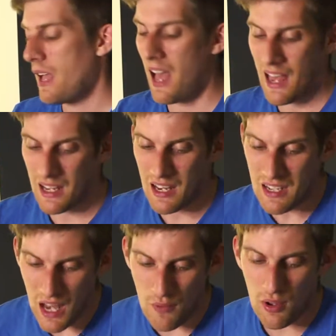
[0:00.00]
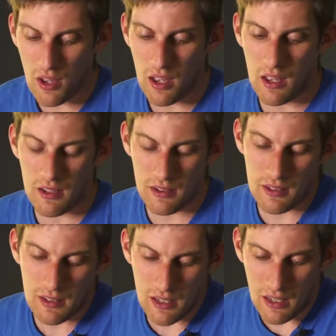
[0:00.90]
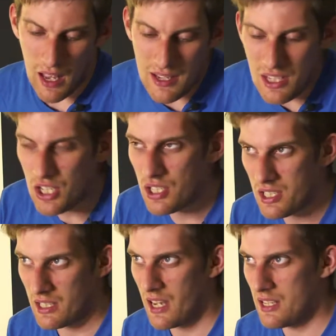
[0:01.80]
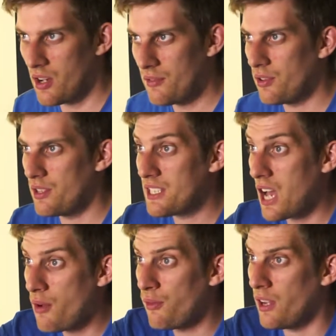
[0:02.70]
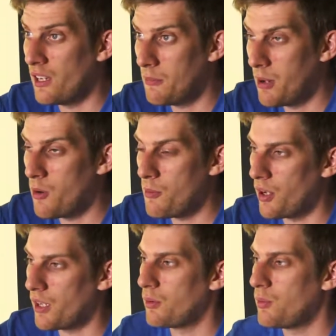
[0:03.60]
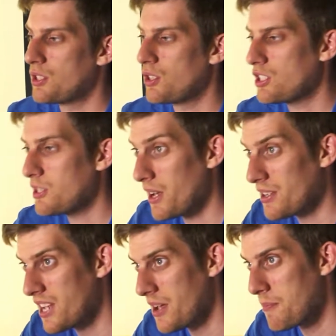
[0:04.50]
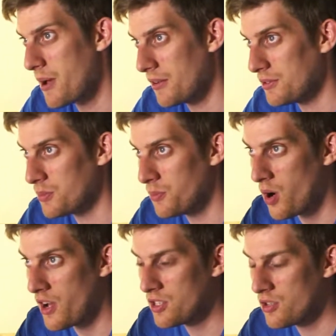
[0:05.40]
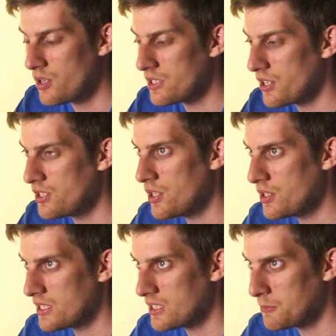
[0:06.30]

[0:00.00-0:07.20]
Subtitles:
And another addition to that is I've got this other lapel mic, which costs about £10. And what I do is I use this as